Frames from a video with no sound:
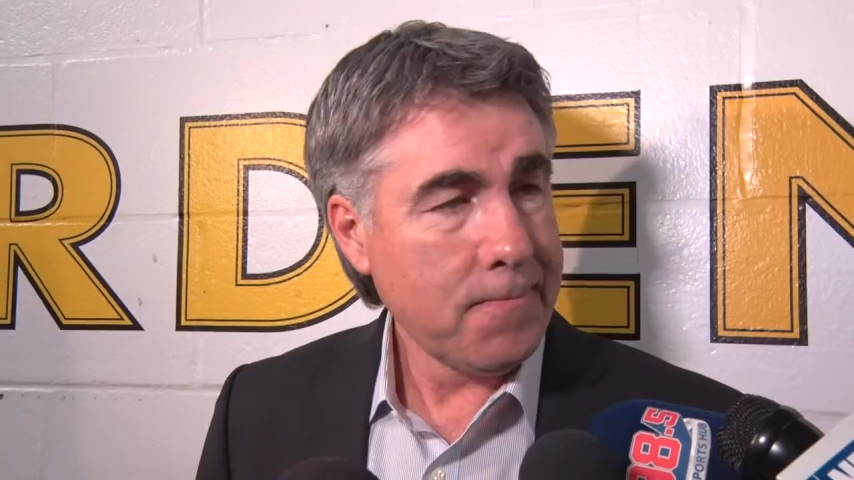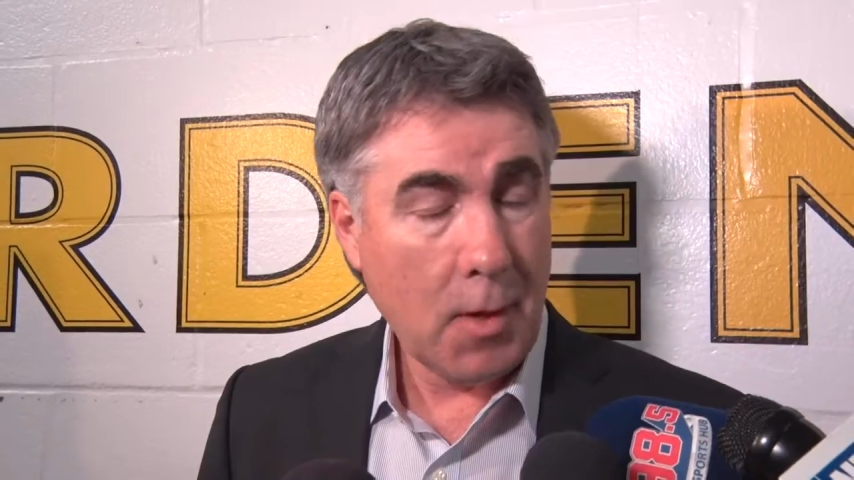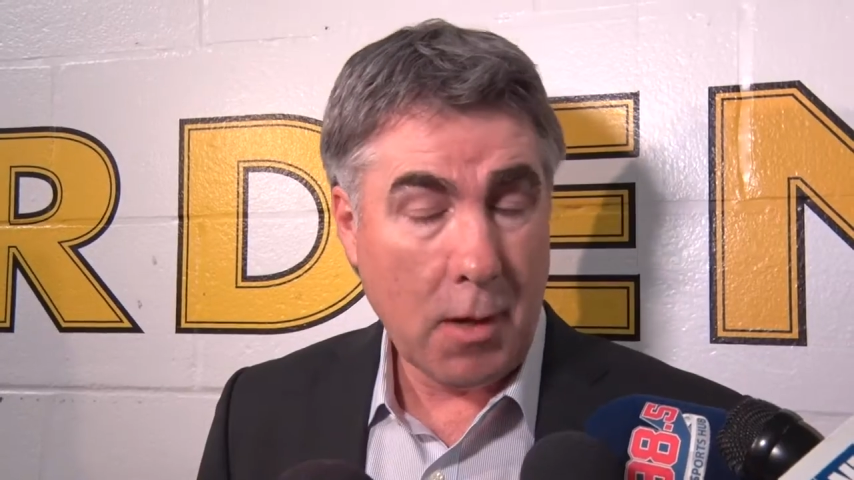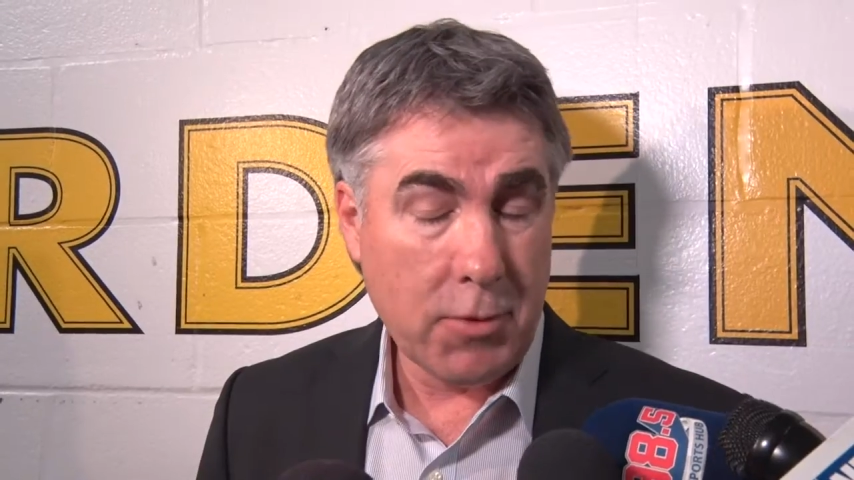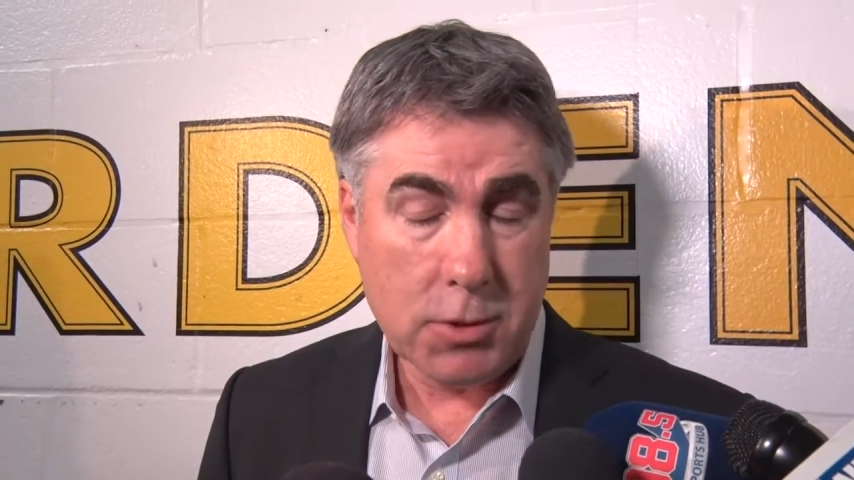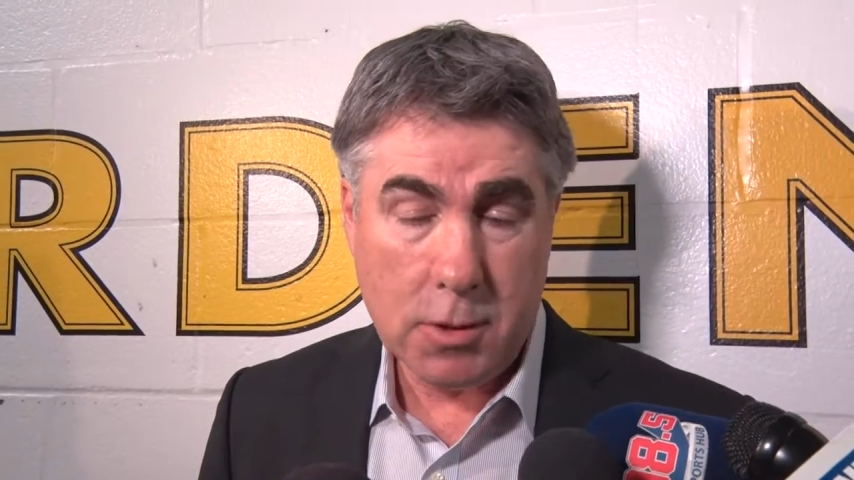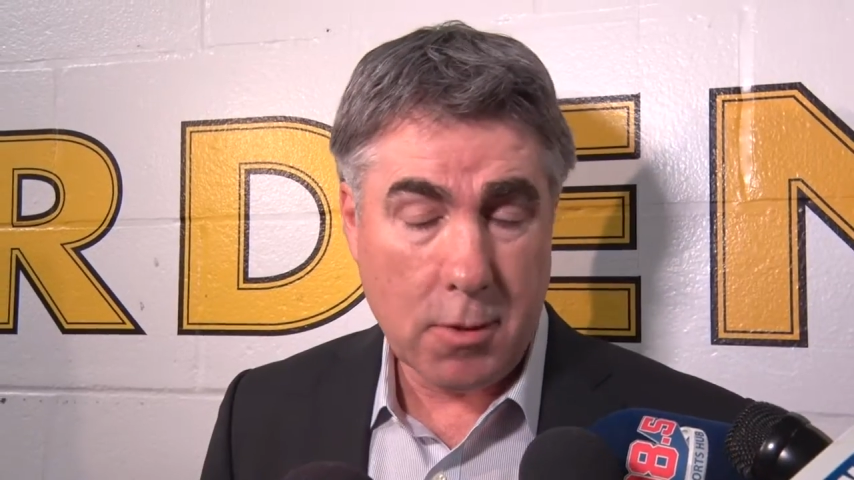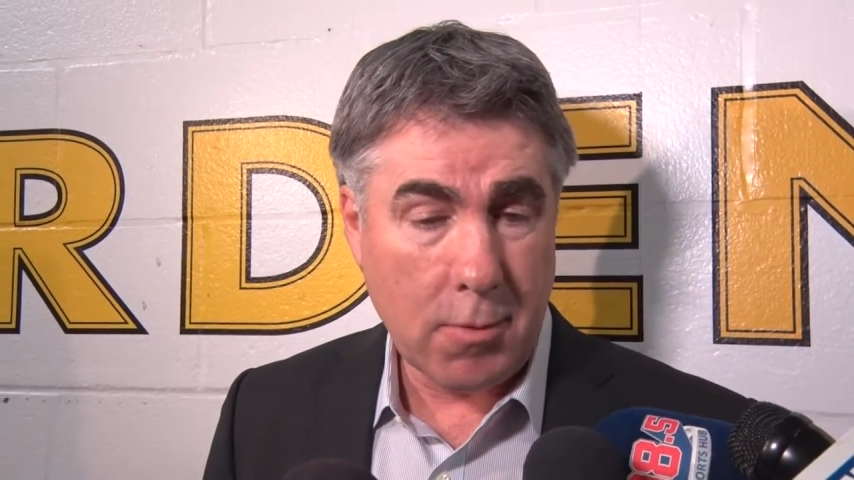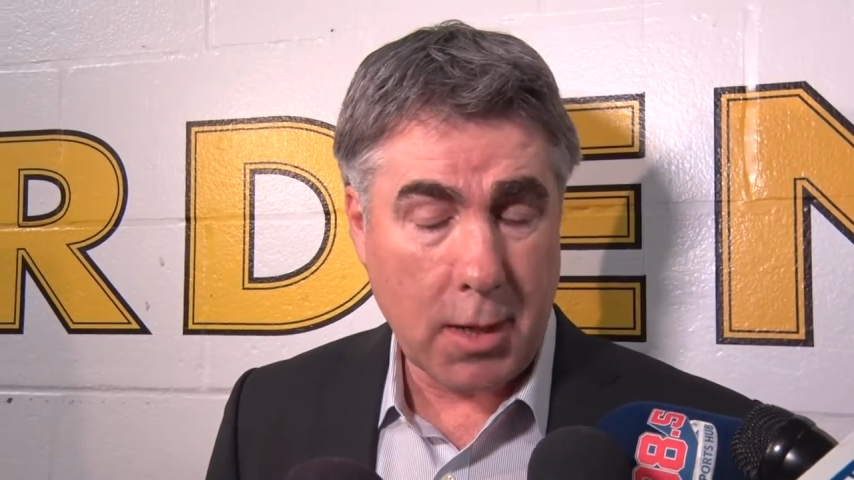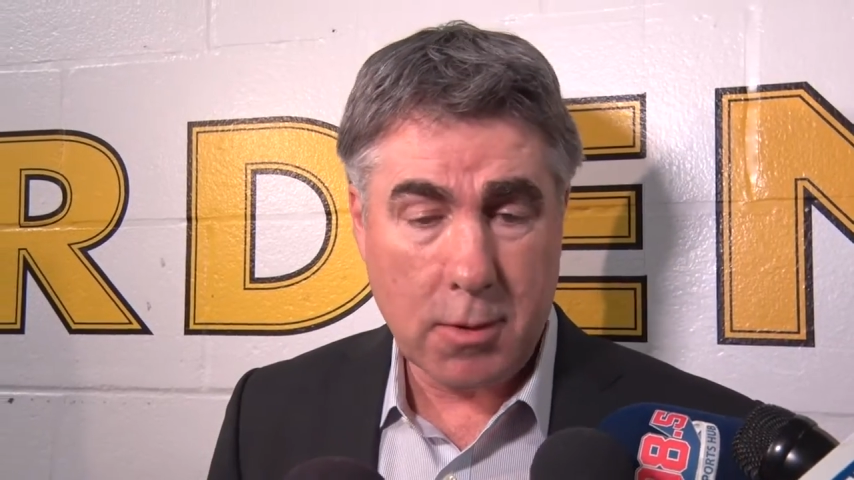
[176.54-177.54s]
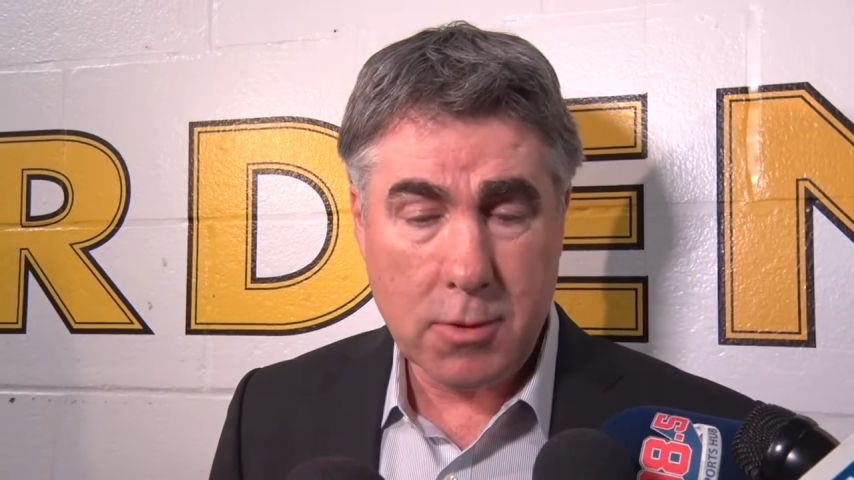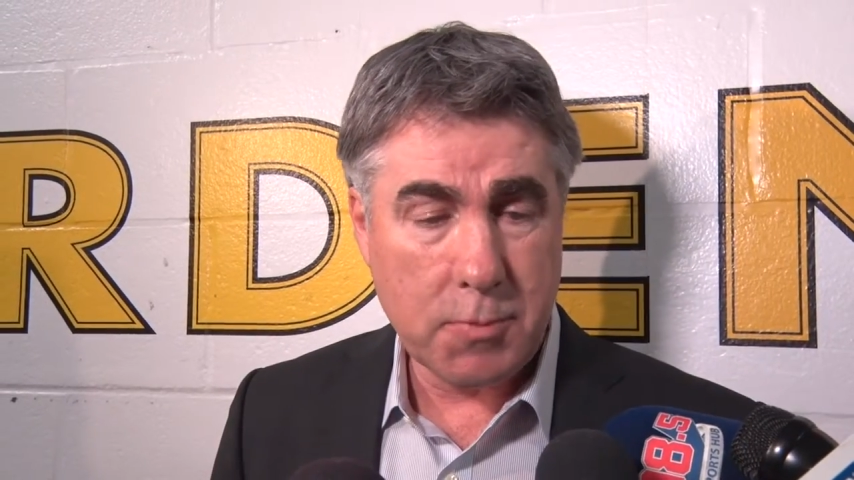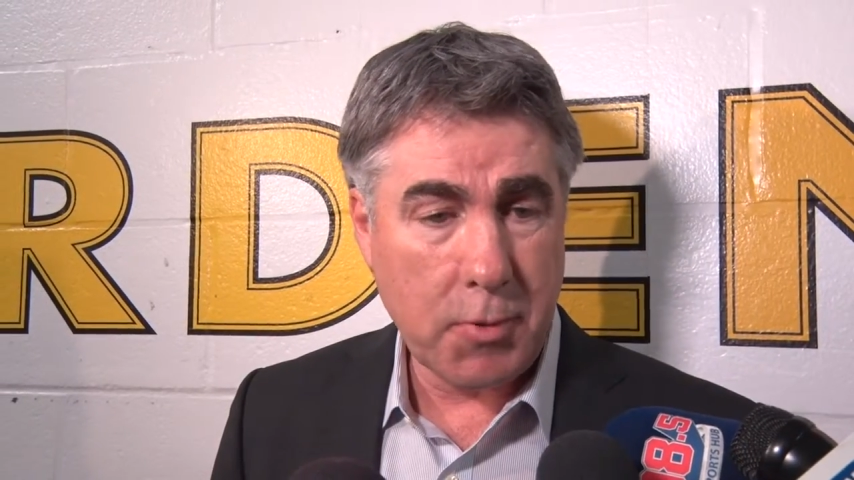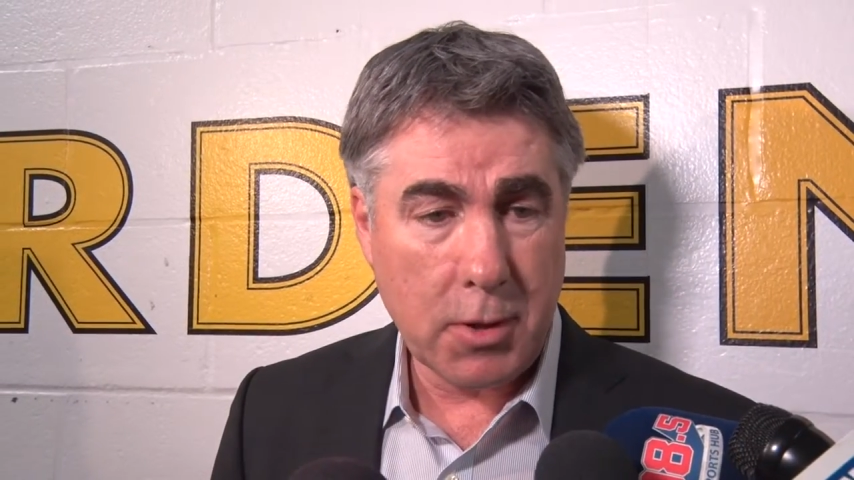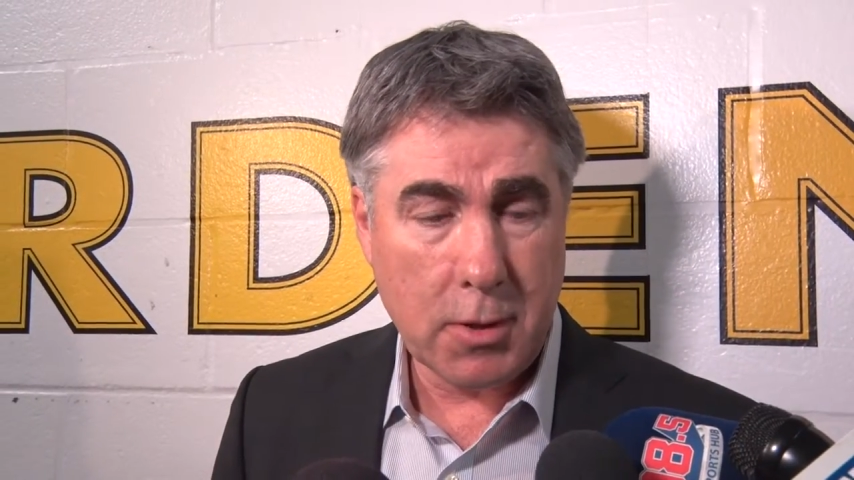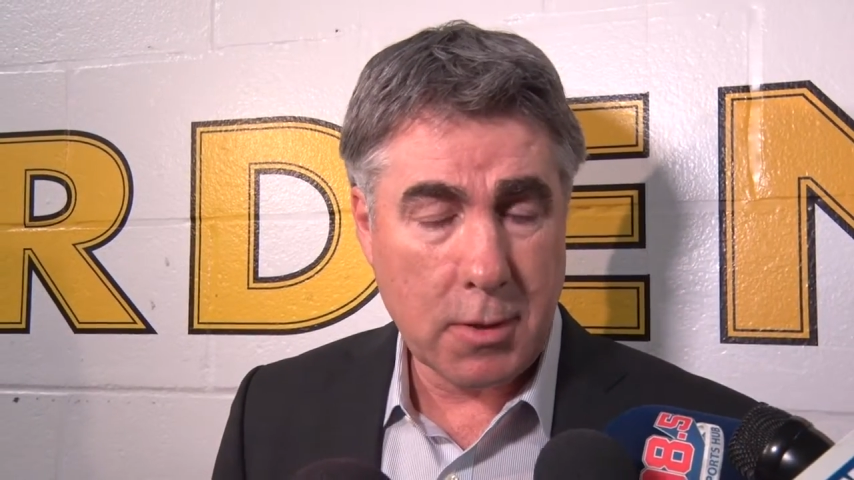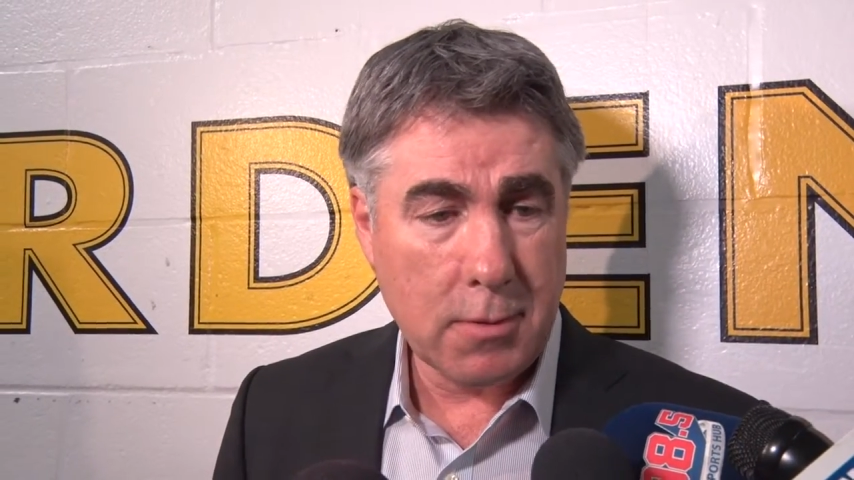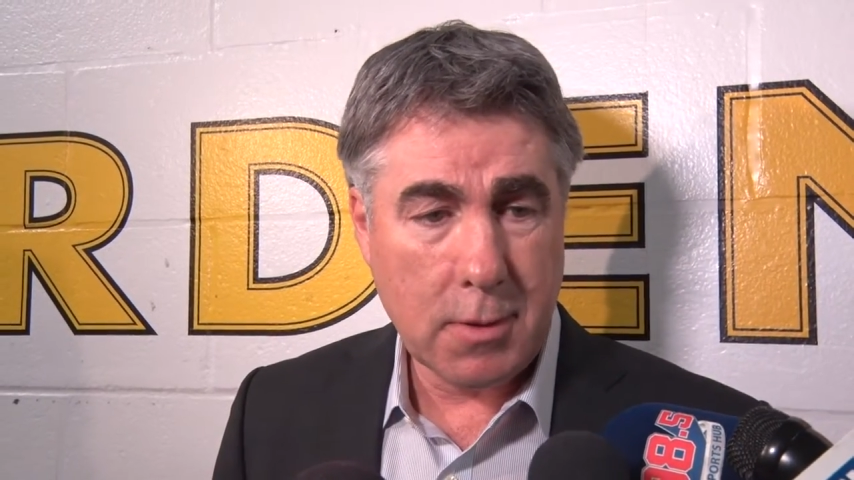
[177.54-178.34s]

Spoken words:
obviously, their record is pretty good.